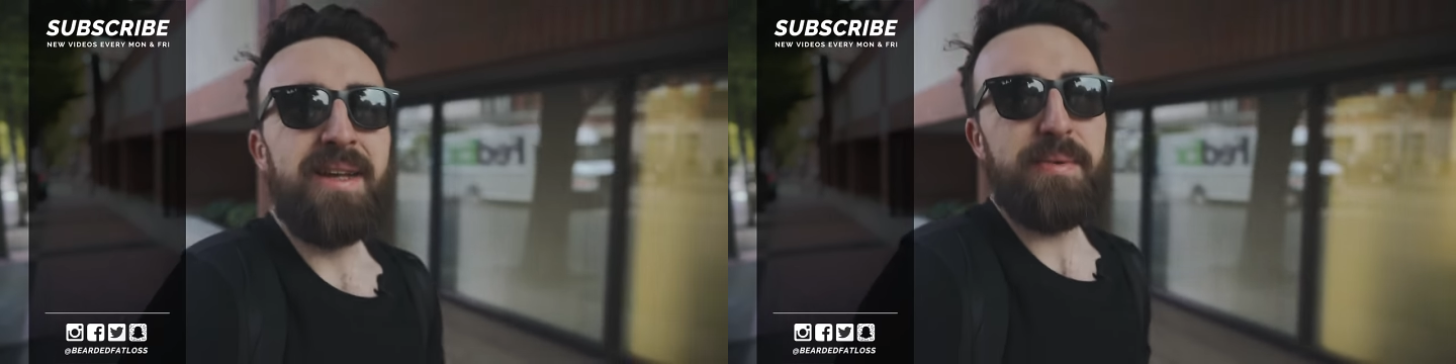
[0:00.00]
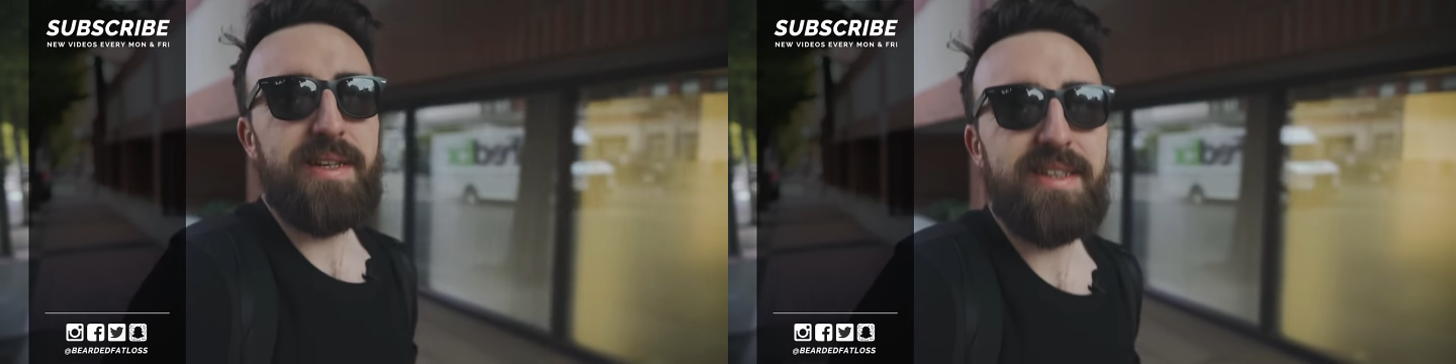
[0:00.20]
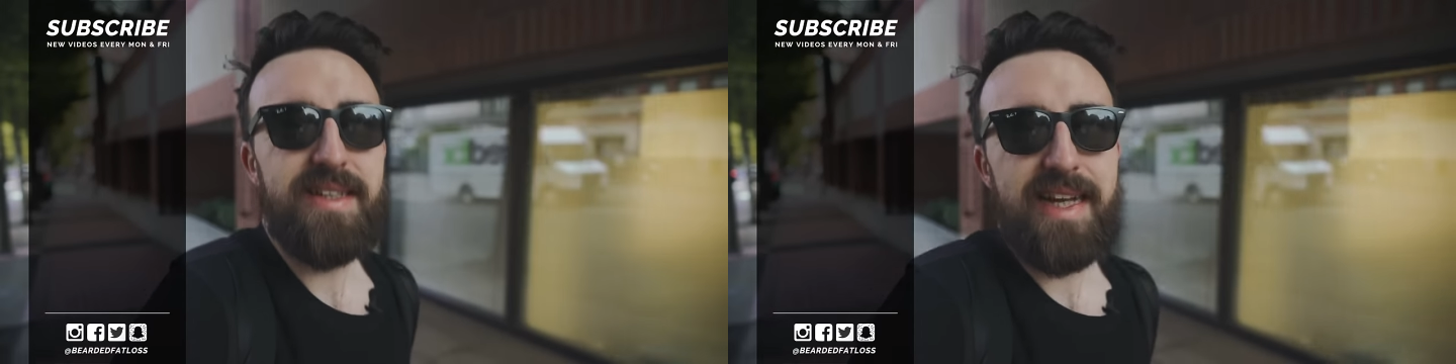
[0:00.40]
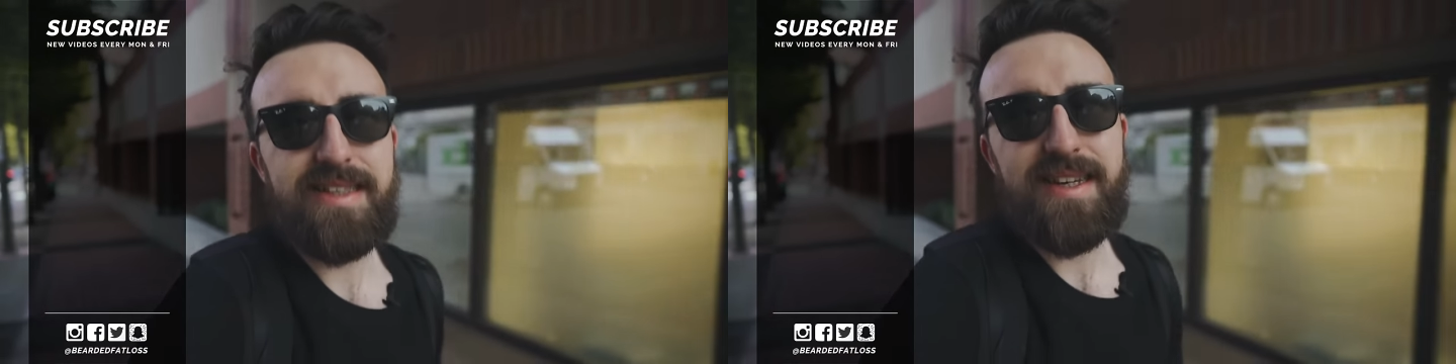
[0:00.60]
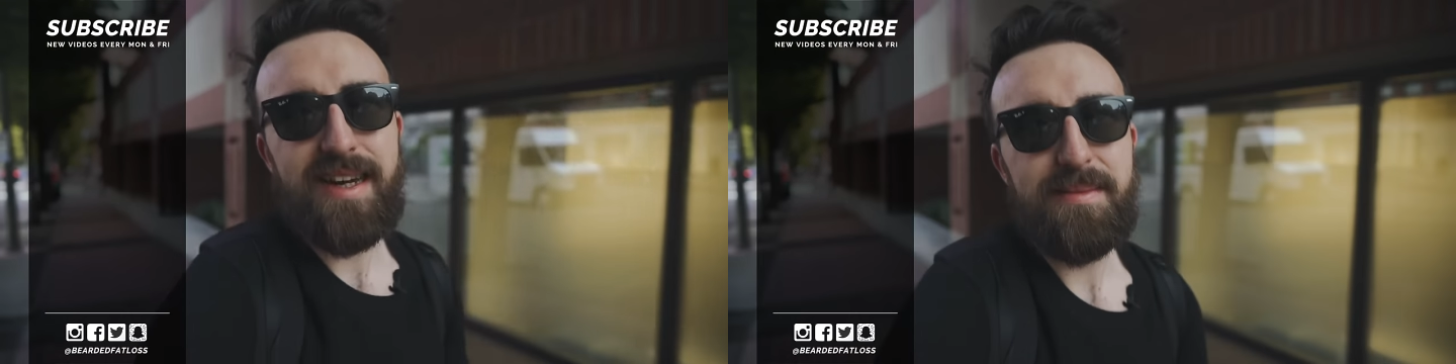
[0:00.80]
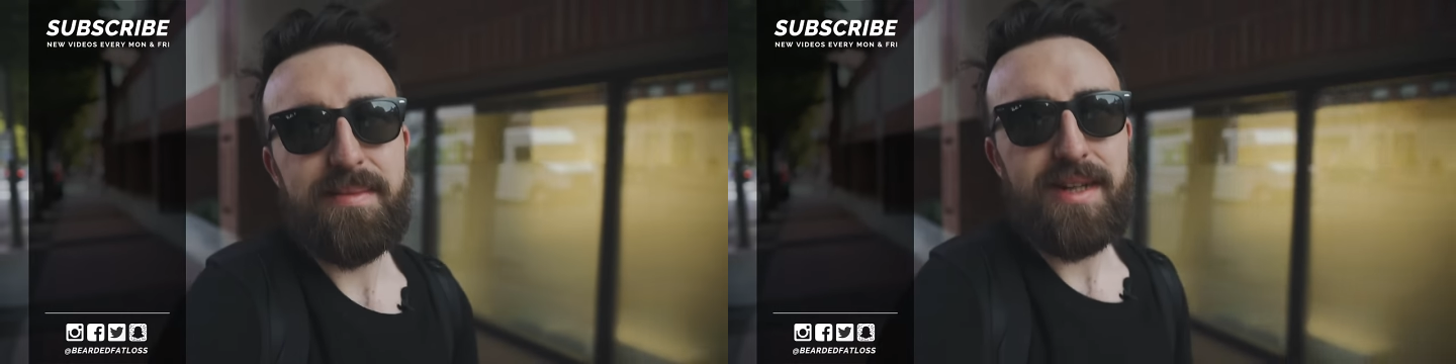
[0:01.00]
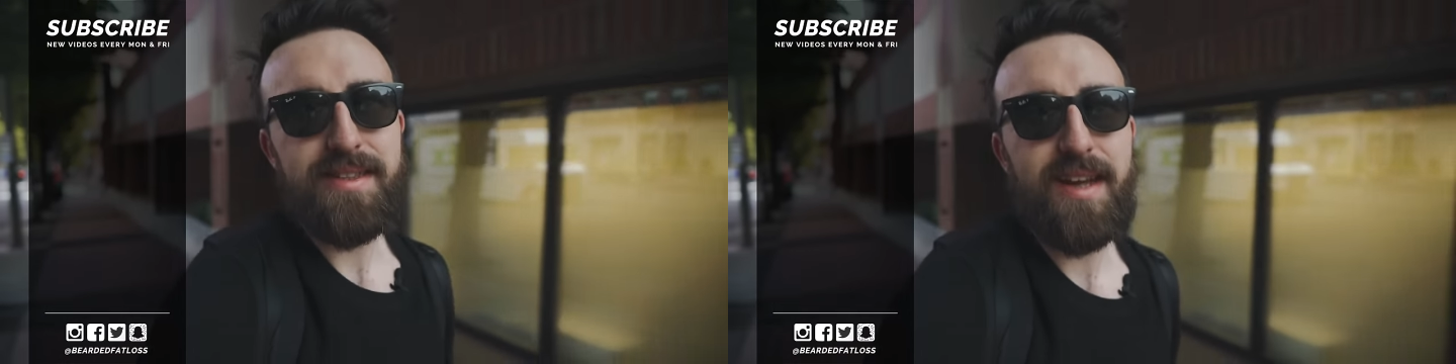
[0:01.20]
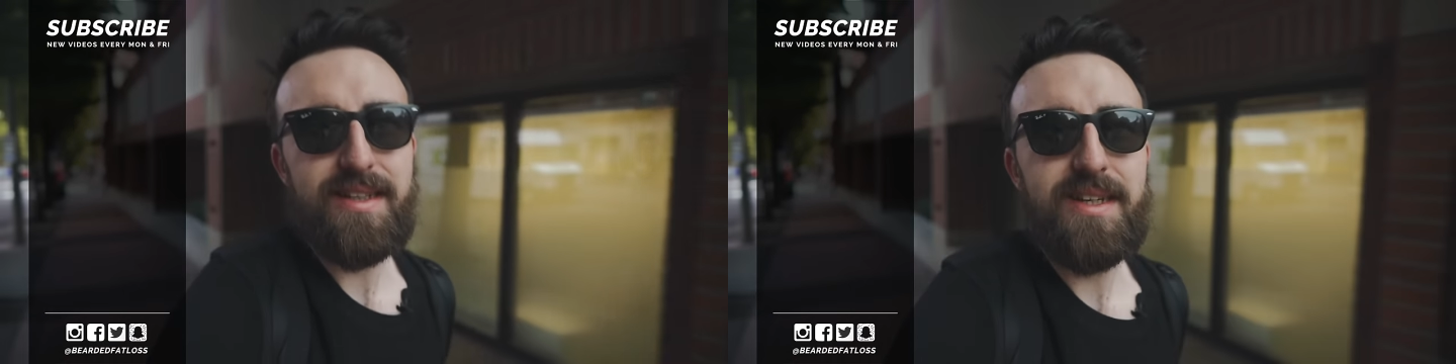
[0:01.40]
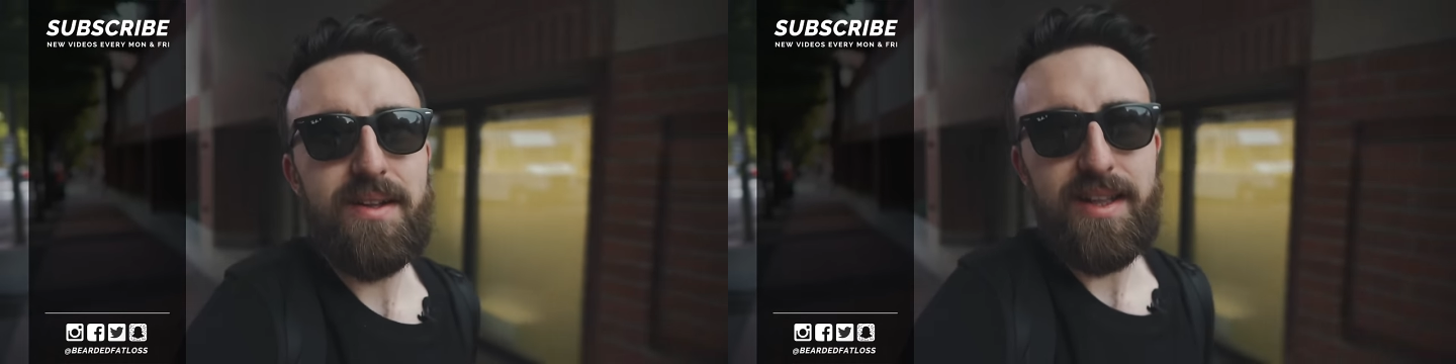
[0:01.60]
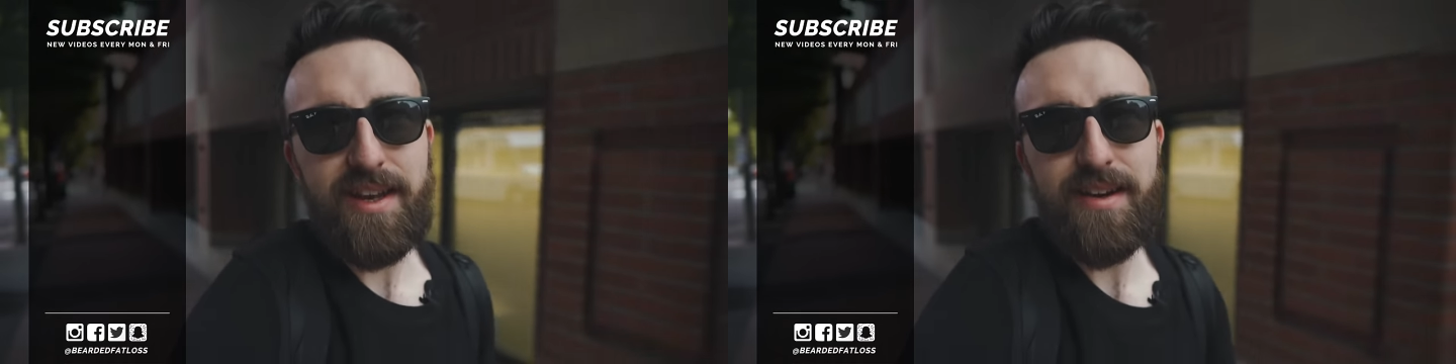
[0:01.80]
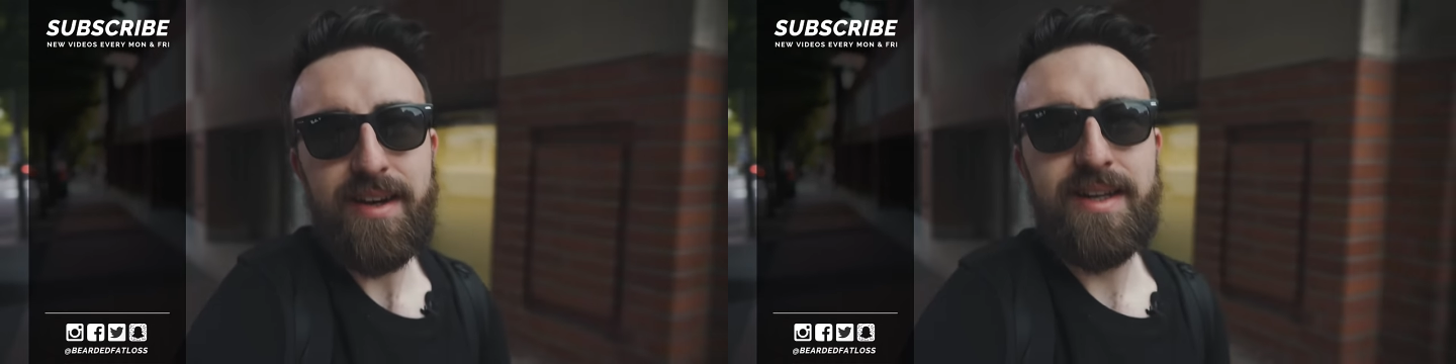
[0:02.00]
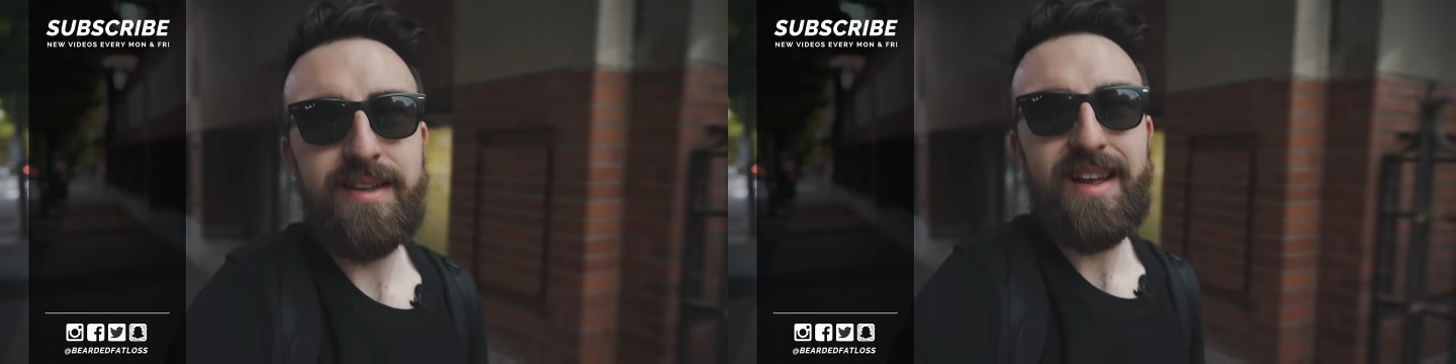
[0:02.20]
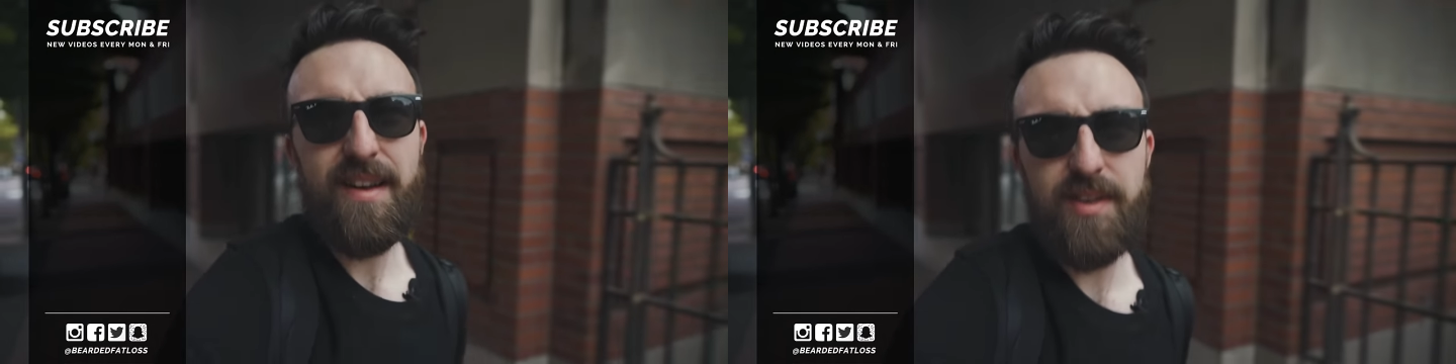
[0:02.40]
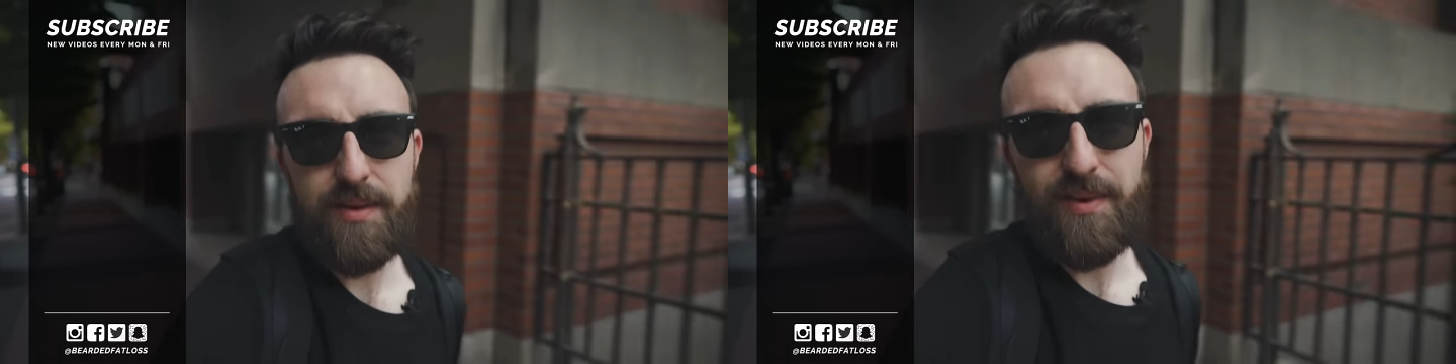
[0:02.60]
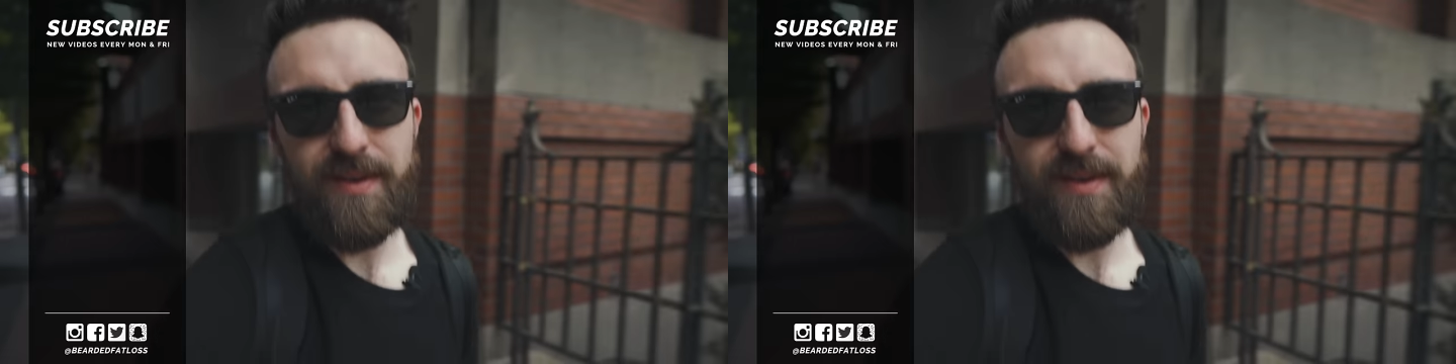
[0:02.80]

But until next time, I'll talk to y'all later. Have a good